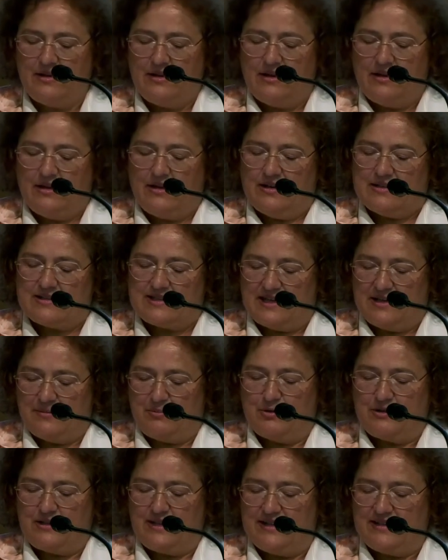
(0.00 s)
Based on our
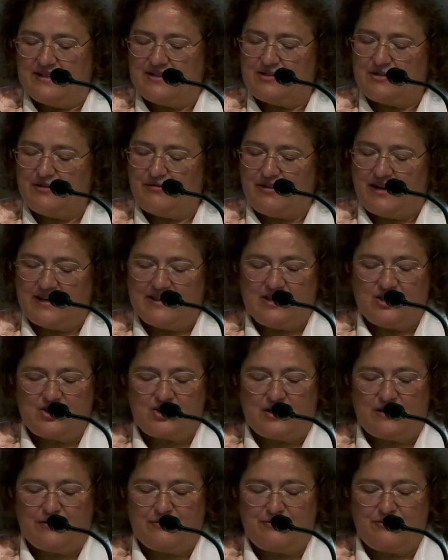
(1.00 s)
understanding of human
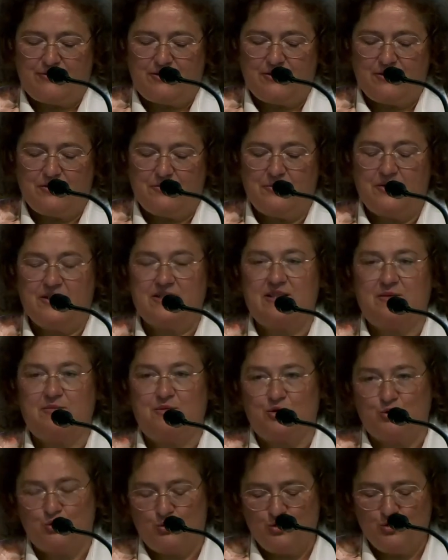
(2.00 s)
uniqueness and
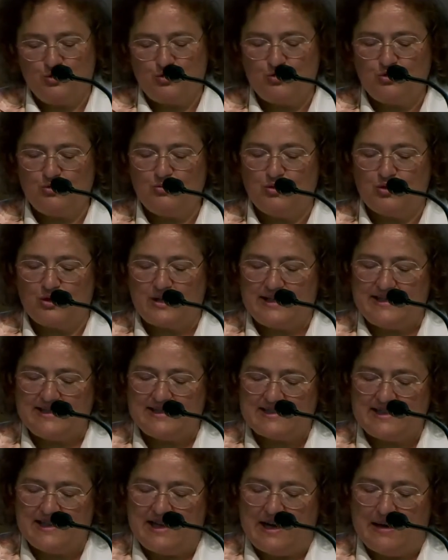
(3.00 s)
personal
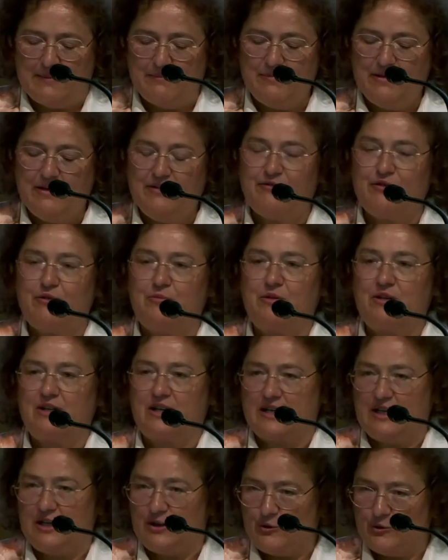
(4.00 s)
vocation, Stein
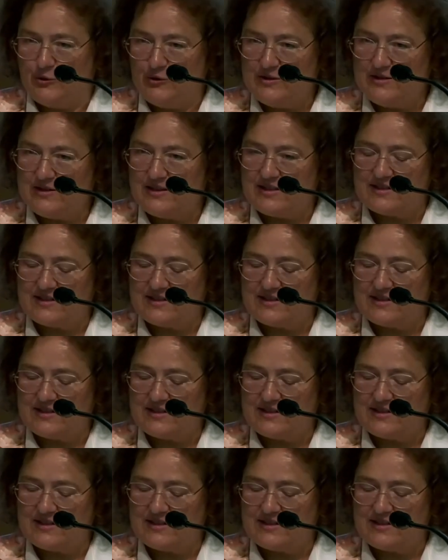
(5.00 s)
assumes that